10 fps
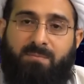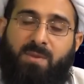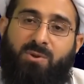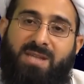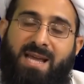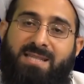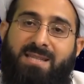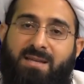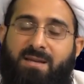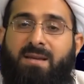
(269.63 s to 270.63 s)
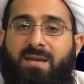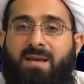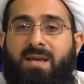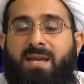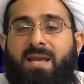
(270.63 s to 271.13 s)
possess
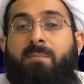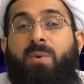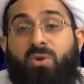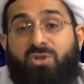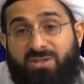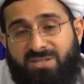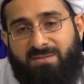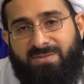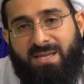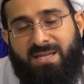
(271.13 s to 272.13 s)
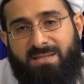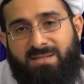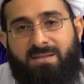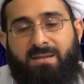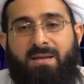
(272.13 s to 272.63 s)
emotions and feelings.